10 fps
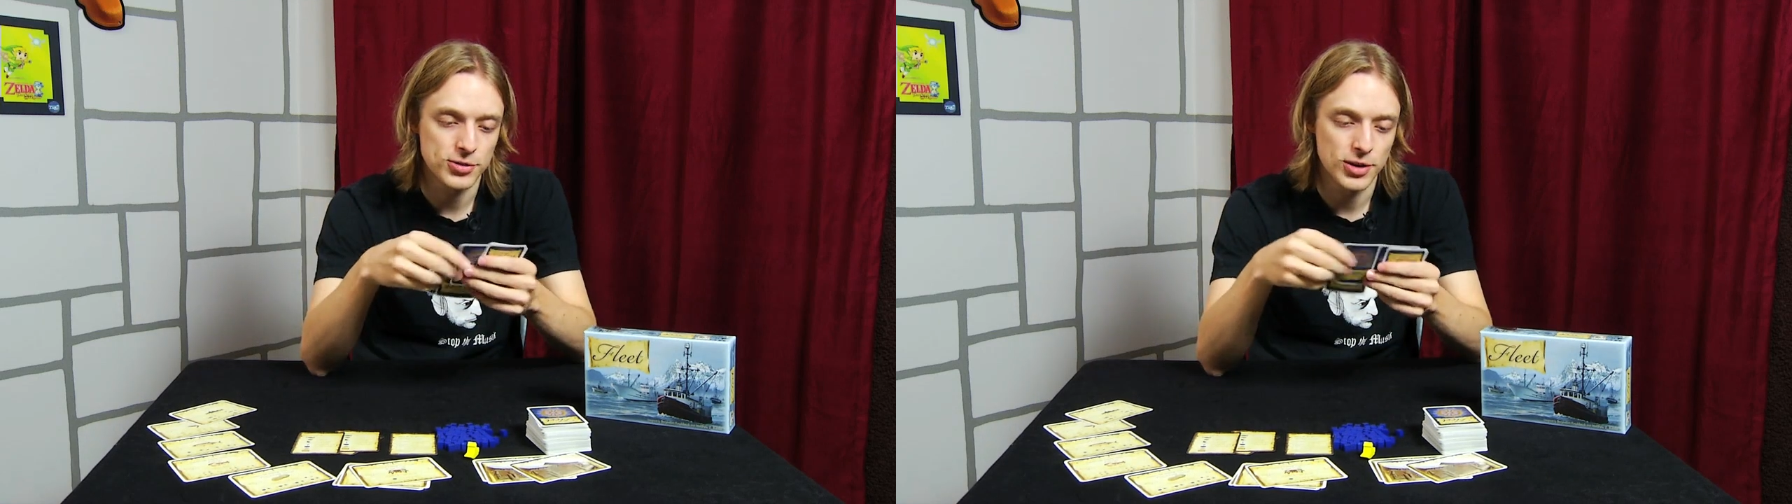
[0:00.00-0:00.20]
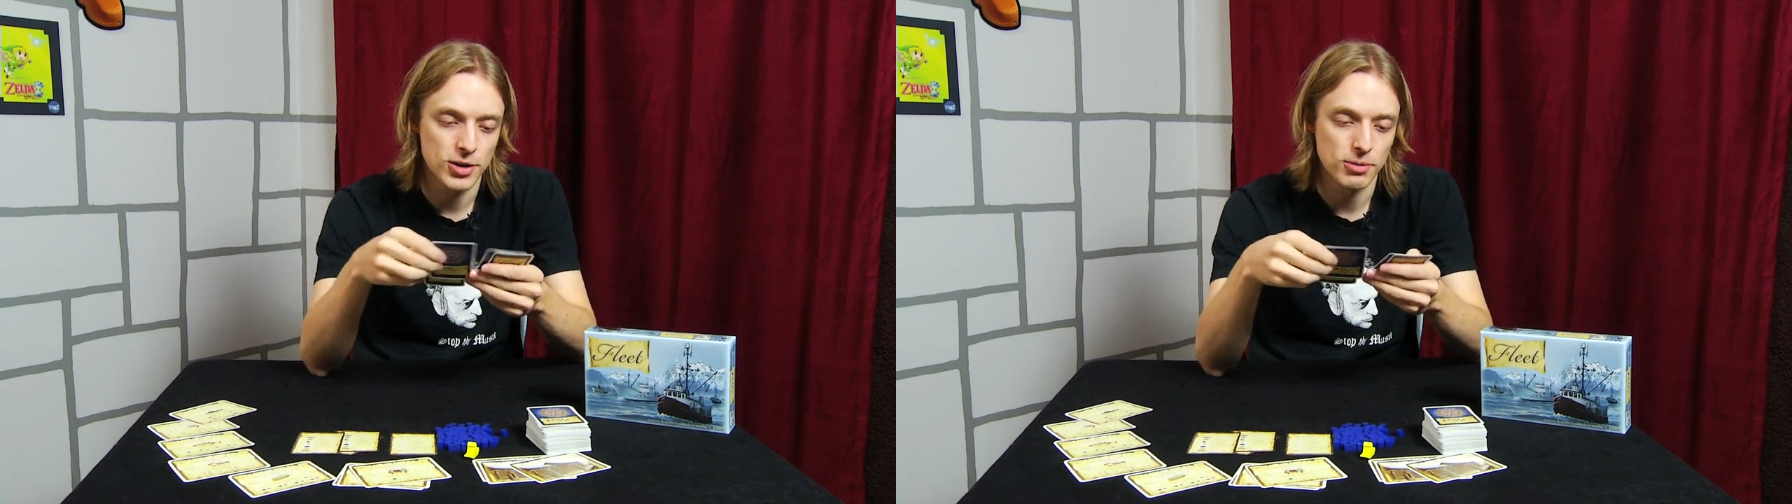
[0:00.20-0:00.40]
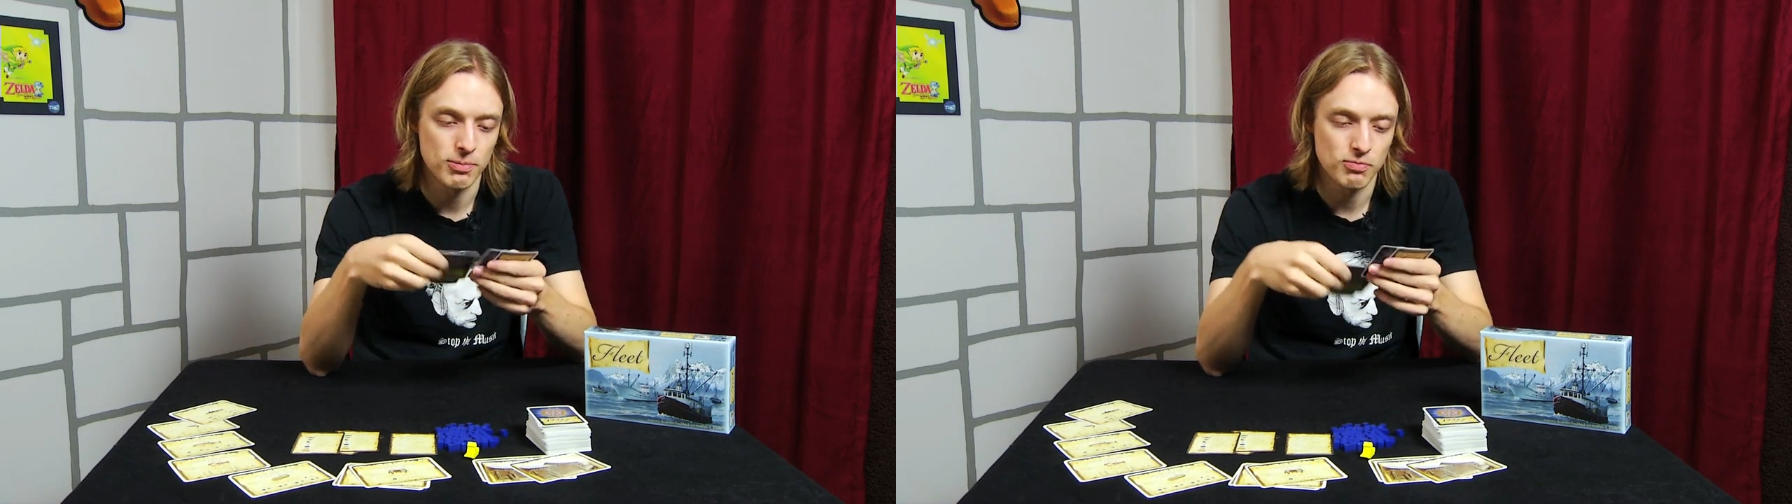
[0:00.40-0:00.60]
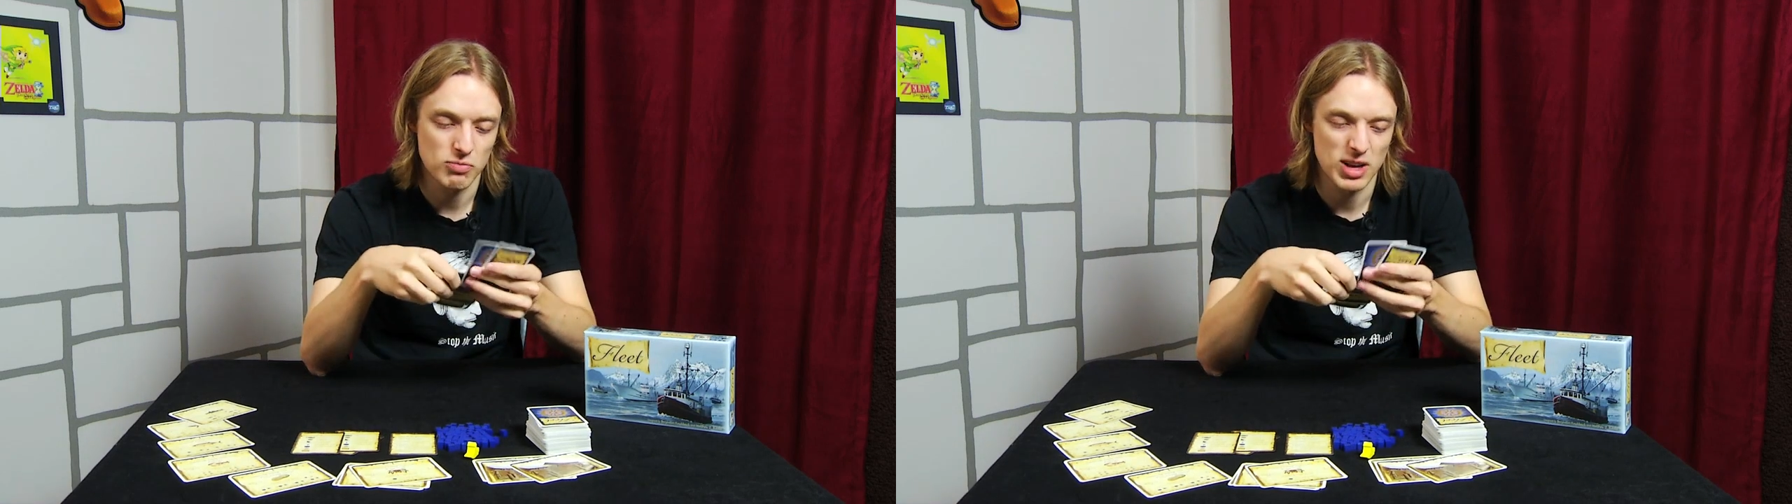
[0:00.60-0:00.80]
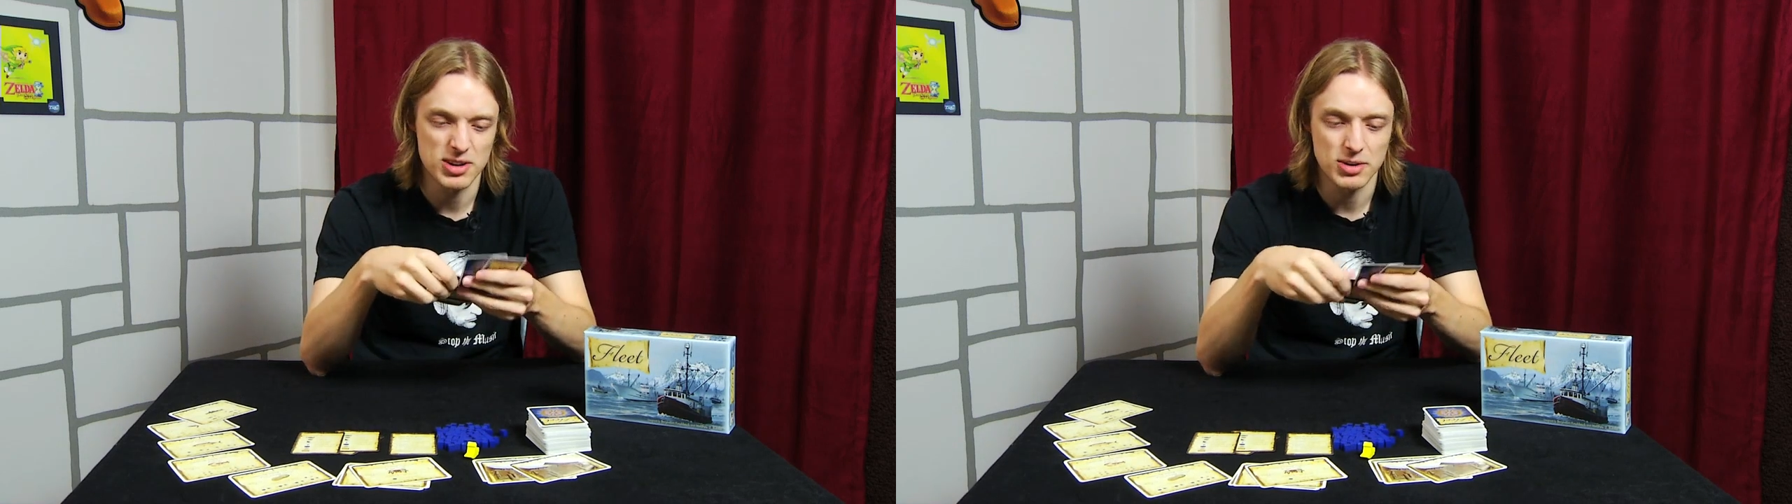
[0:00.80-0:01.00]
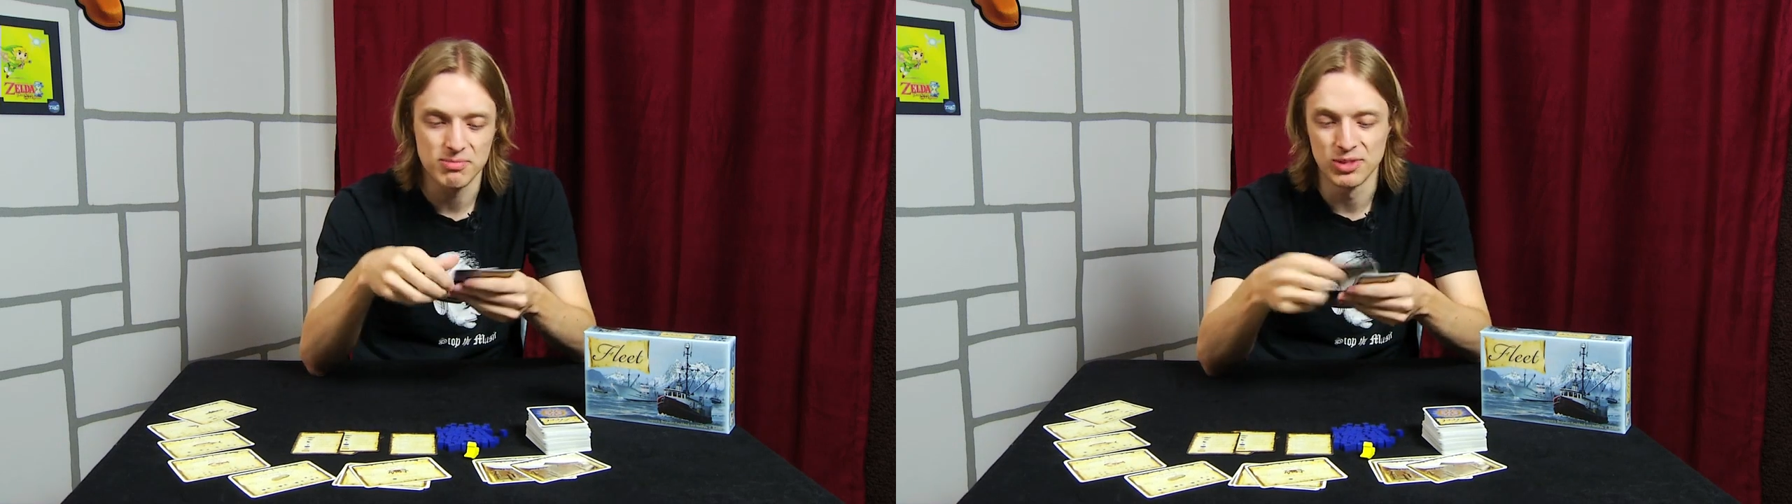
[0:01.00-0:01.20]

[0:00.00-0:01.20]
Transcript: So, I don't know,